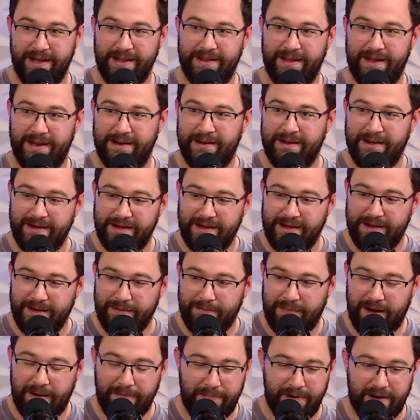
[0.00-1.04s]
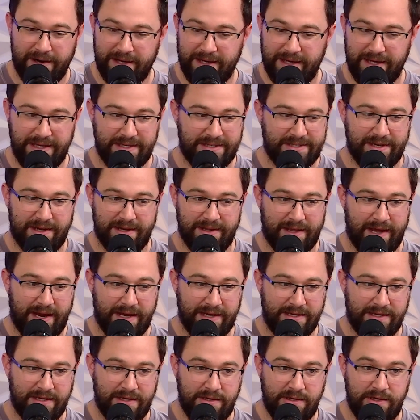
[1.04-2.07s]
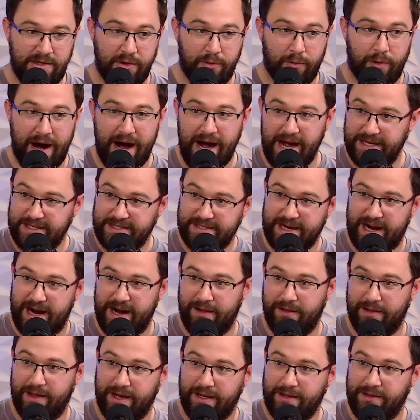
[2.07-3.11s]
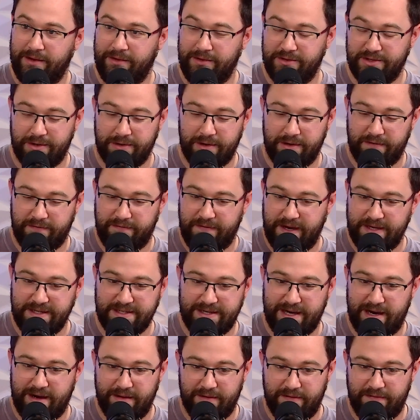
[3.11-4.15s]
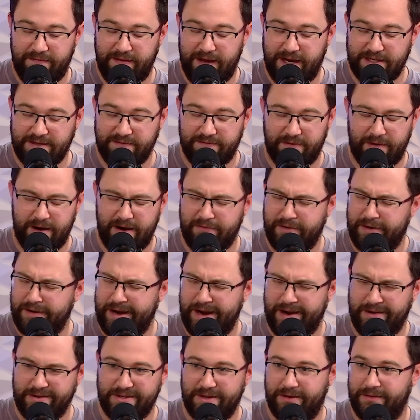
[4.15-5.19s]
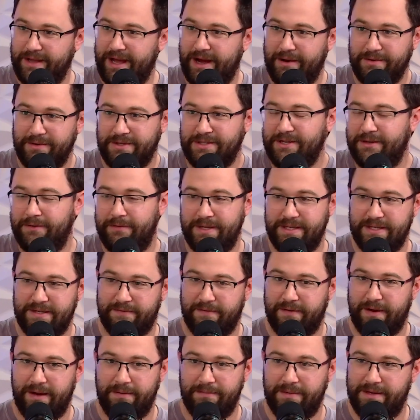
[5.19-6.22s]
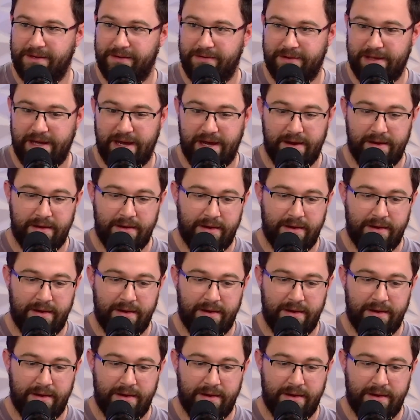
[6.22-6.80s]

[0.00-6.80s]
Right. And my buddy, he's done like UI style, like user interface style effects forever now, so that was too easy for him to do that.